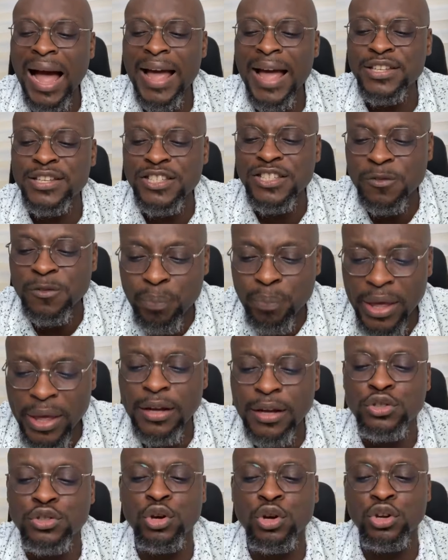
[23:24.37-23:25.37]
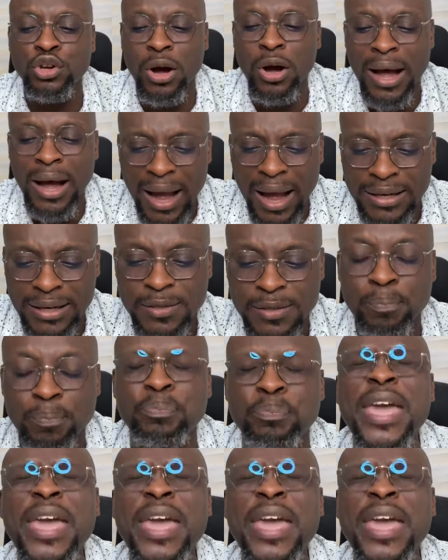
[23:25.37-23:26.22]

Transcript: I speak to your heart.